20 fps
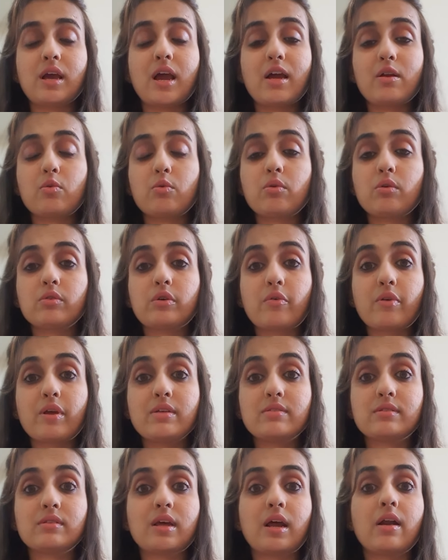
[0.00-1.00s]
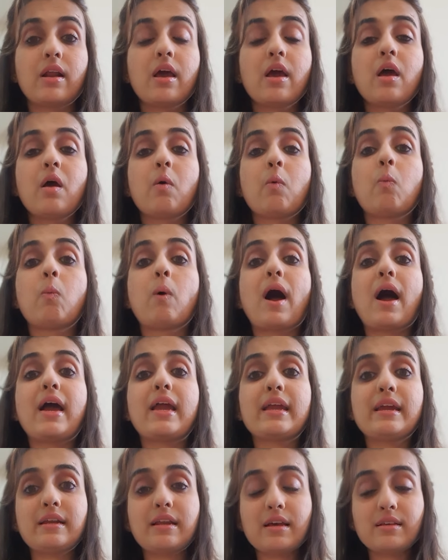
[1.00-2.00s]
I don't know the reason that why
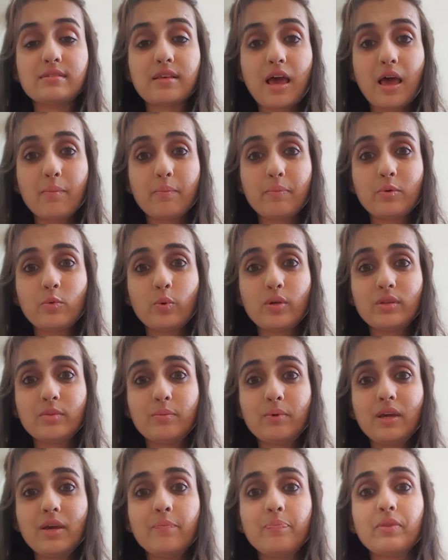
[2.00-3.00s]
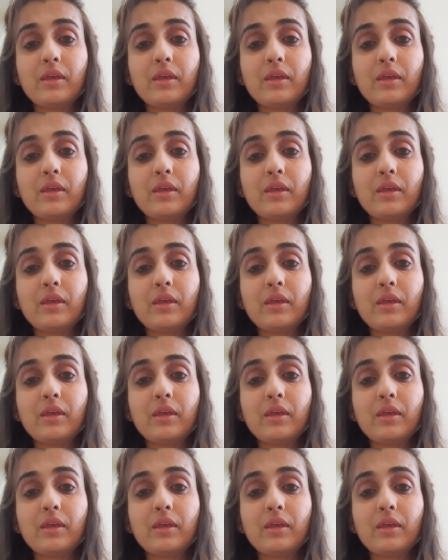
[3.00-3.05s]
it has happened with me